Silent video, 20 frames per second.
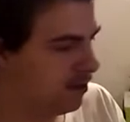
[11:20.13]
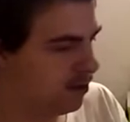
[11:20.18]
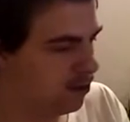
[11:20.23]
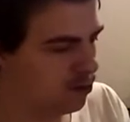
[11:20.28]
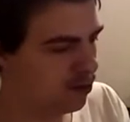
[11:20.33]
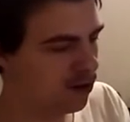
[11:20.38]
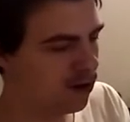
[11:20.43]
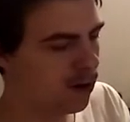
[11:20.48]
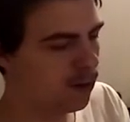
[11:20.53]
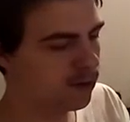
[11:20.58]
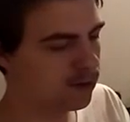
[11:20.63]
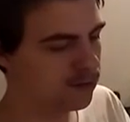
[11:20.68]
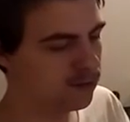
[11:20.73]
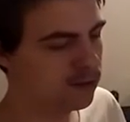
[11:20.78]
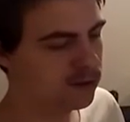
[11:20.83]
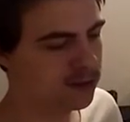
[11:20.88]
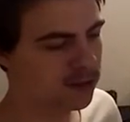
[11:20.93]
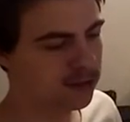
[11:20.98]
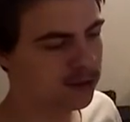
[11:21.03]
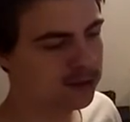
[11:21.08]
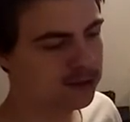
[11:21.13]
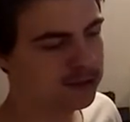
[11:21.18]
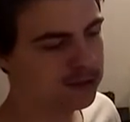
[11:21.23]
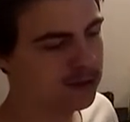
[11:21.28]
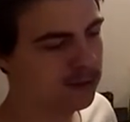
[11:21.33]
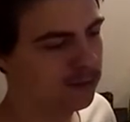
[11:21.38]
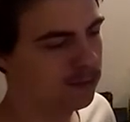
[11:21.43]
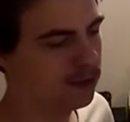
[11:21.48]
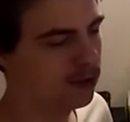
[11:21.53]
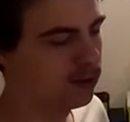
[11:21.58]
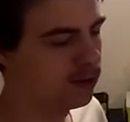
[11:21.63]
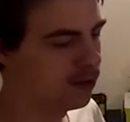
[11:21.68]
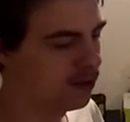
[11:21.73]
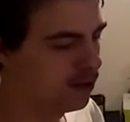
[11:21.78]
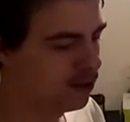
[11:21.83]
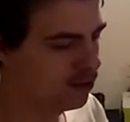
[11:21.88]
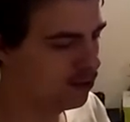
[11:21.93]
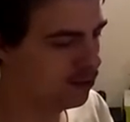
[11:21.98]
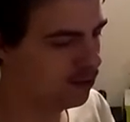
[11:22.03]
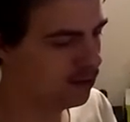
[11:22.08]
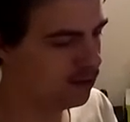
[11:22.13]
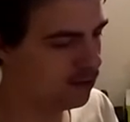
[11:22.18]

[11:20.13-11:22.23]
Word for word: Trigger always feels like there's something loaded into